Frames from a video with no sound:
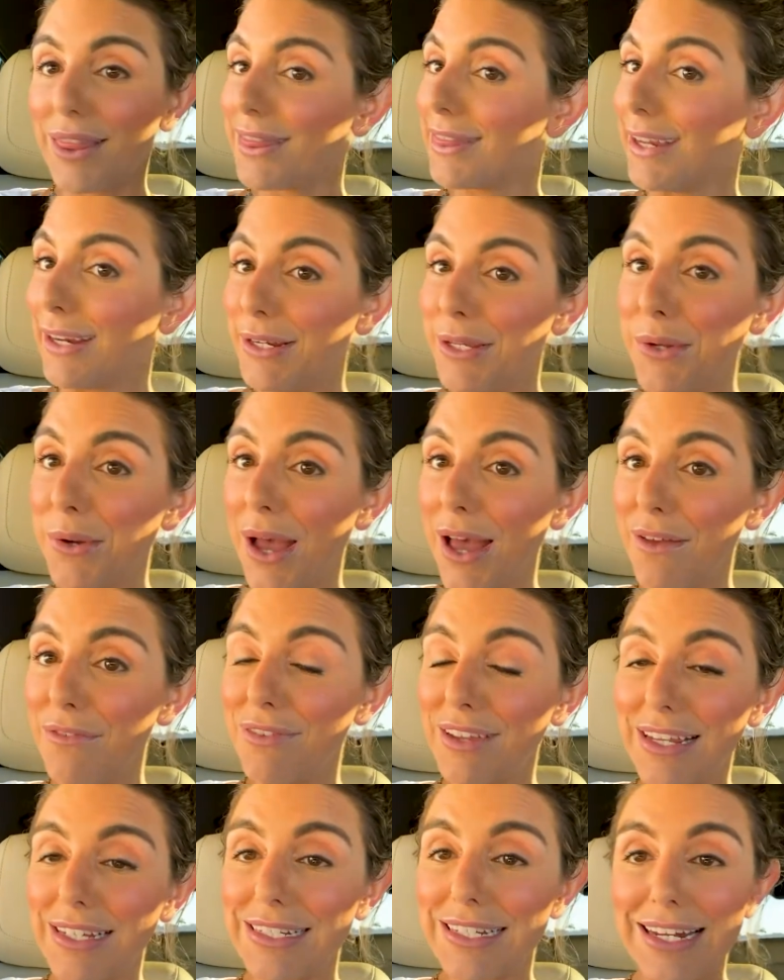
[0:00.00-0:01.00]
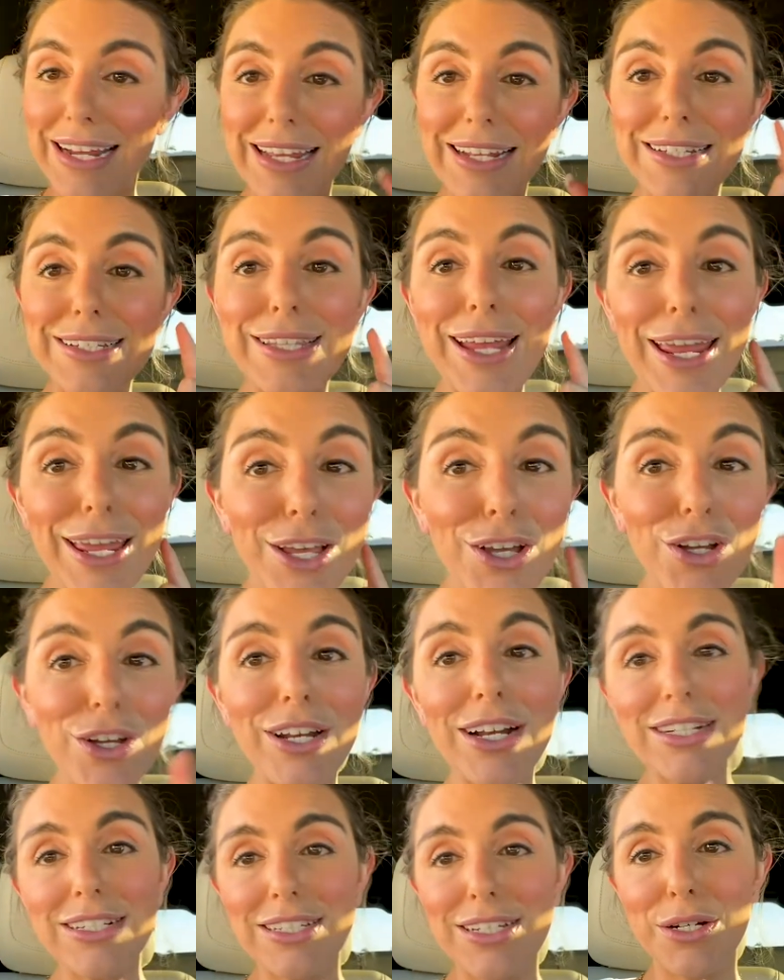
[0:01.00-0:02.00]
There you have it. It is a
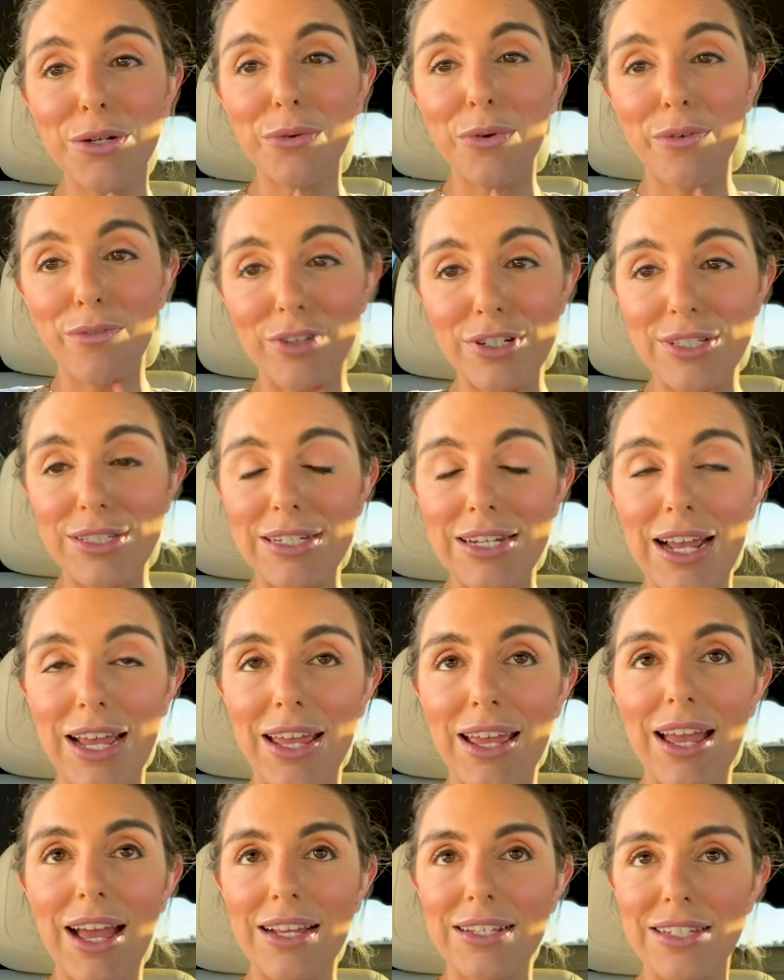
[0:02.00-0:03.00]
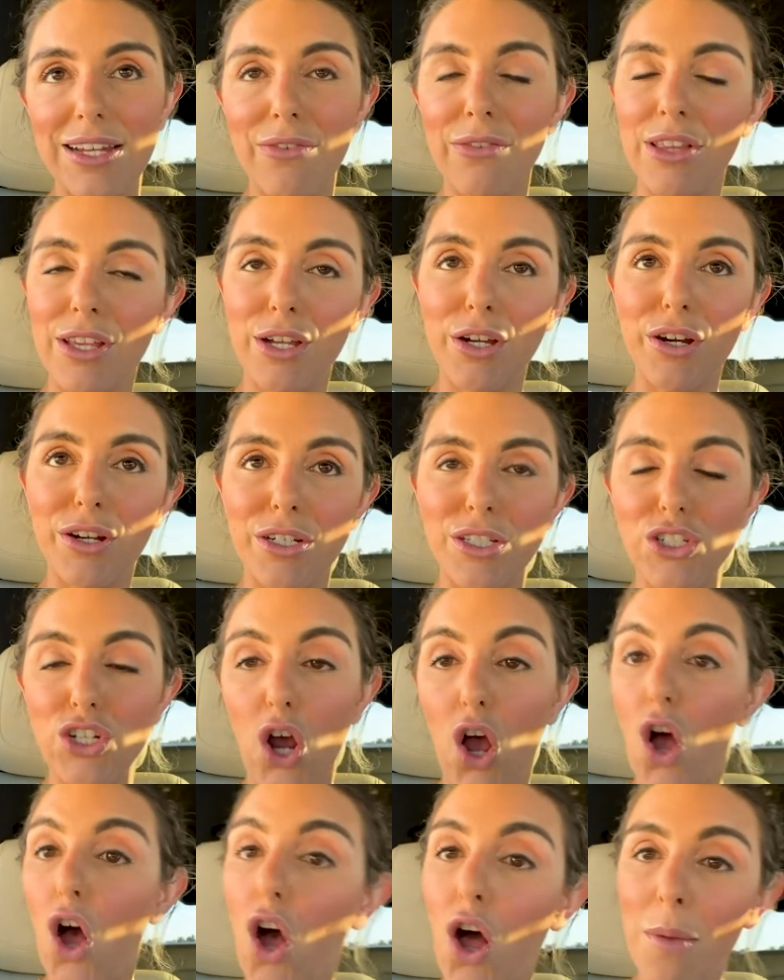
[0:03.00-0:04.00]
good idea to reverse diet. I definitely encourage
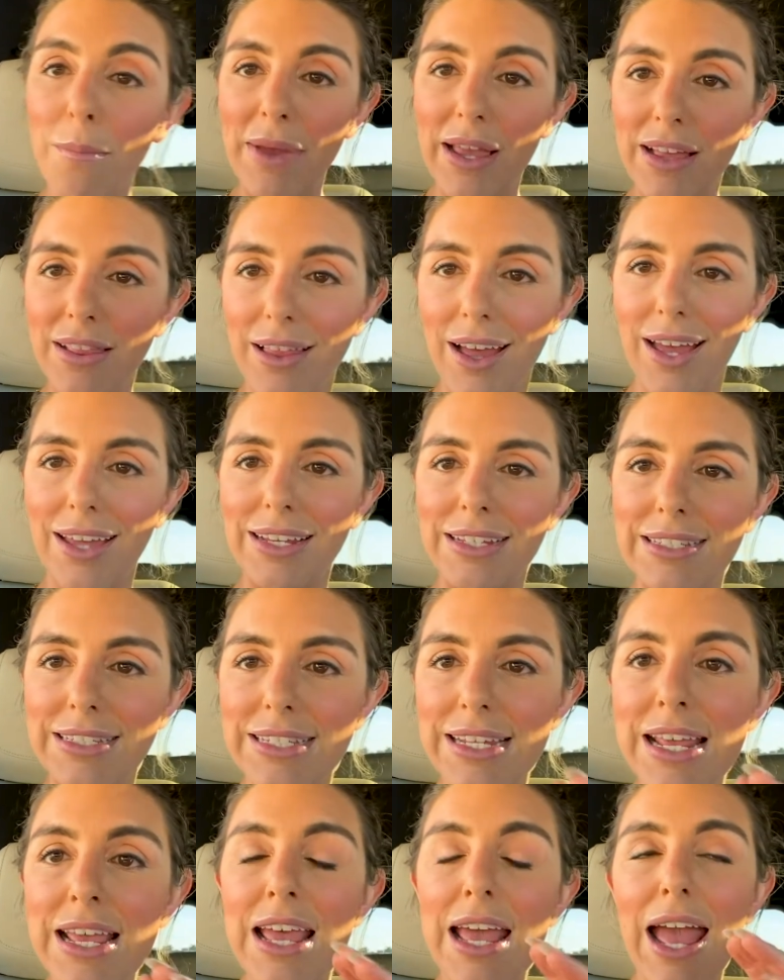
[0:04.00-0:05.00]
all my clients.